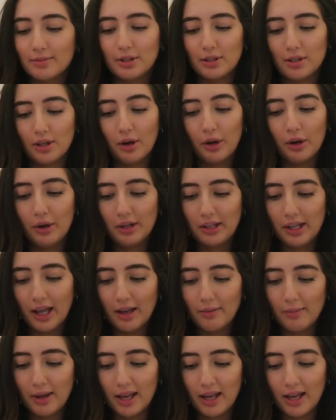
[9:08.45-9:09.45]
So
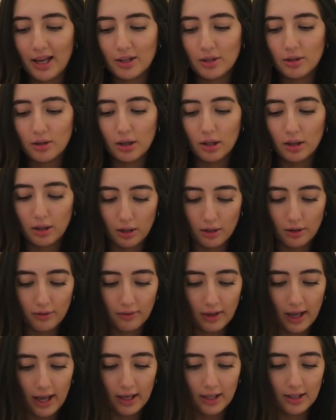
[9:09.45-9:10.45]
yay me. It took a lot
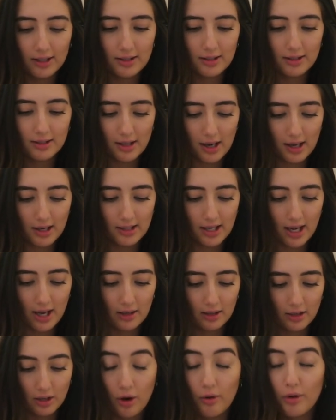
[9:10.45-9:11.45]
of like sitting
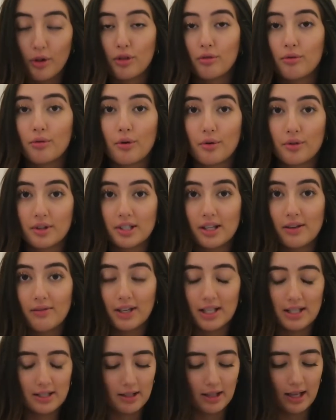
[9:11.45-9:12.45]
down and going through all the
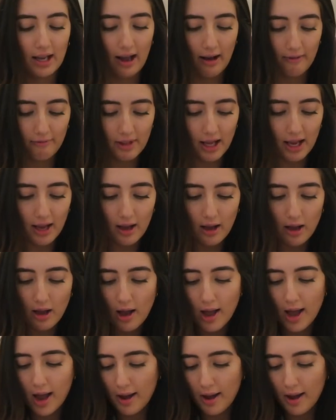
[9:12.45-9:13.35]
DVDs that they have there.